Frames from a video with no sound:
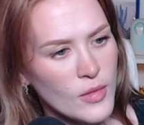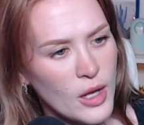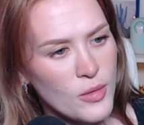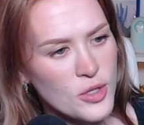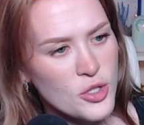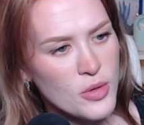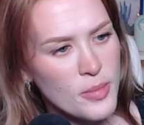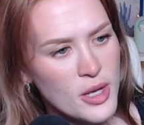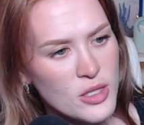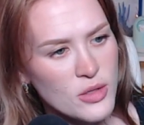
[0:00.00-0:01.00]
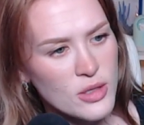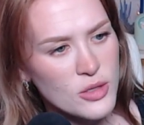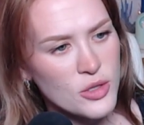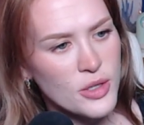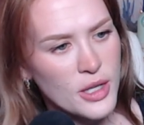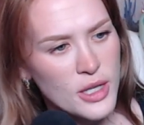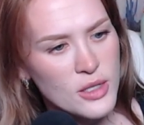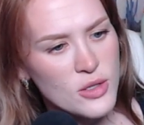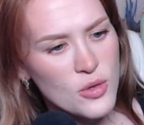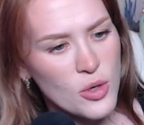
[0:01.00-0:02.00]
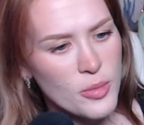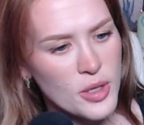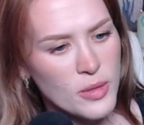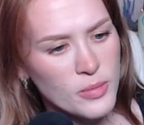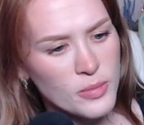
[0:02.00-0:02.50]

I wish you the best during it, Scorpion.